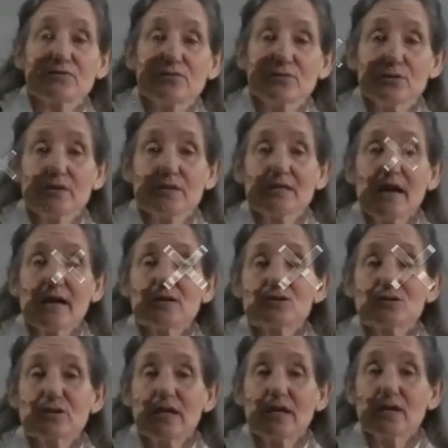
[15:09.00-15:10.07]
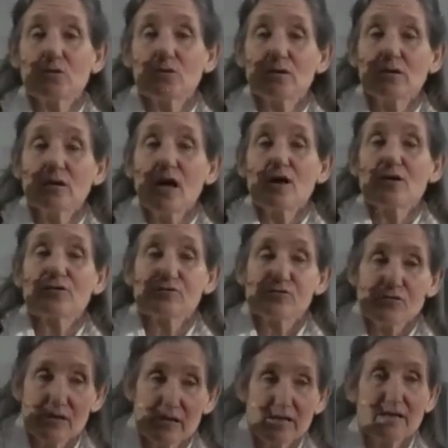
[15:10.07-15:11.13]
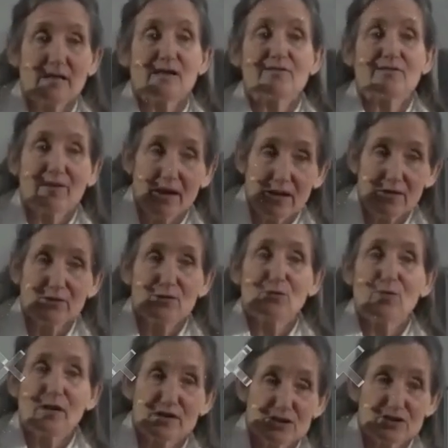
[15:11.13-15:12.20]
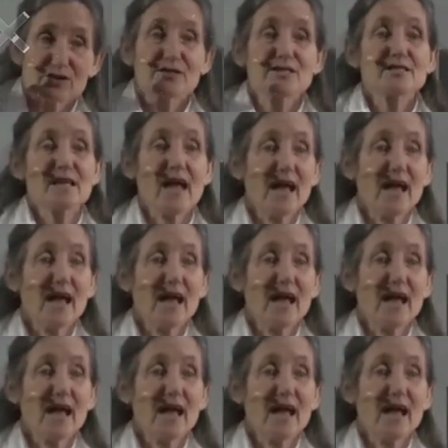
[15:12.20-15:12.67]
of food a day should equal three evacuations